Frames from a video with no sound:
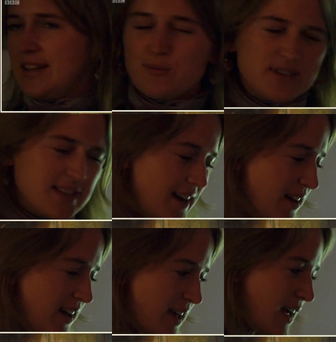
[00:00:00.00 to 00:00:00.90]
was a
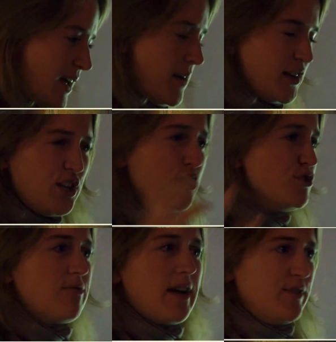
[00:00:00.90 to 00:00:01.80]
huge
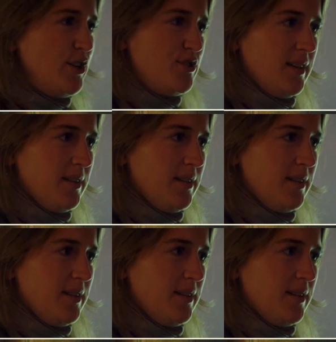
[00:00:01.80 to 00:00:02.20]
revolution.